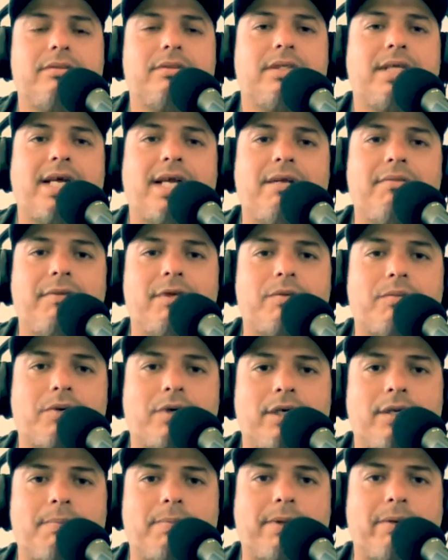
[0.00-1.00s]
can't even
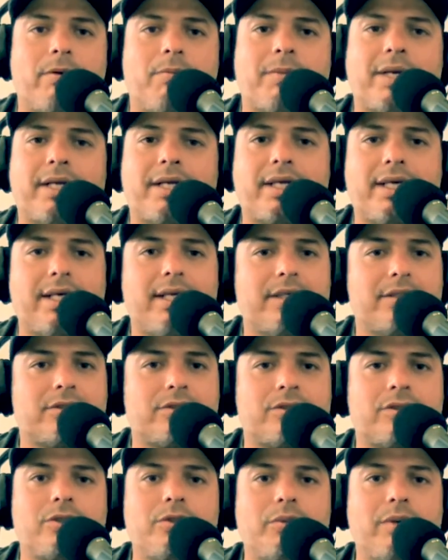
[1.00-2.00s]
run and play with my kids
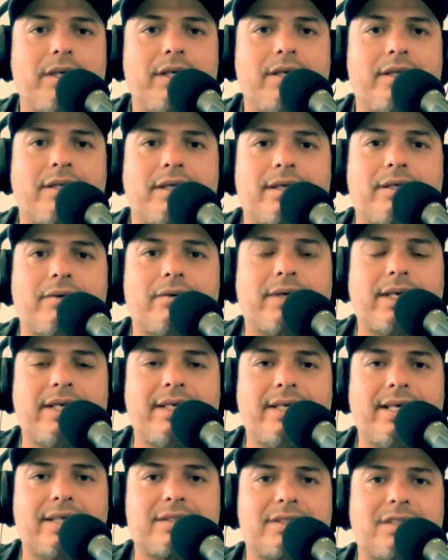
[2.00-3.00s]
or do anything or
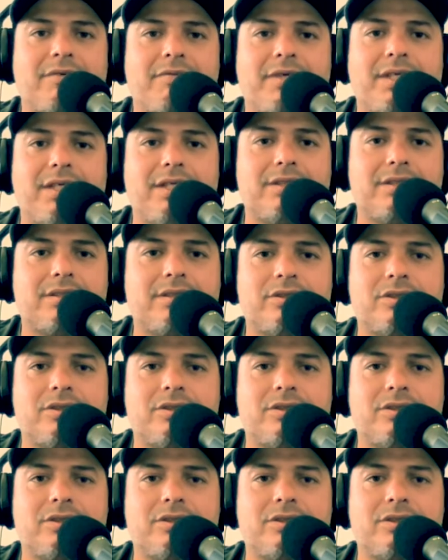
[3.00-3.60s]
any activities.